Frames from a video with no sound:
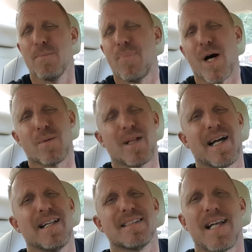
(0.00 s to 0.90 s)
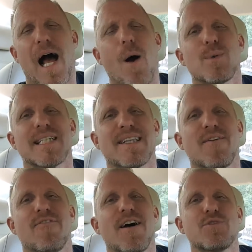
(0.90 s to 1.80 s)
Bottom line is, I was at the
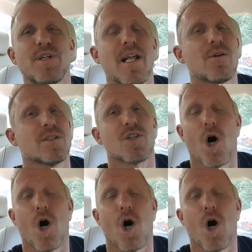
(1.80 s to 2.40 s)
veterinarian's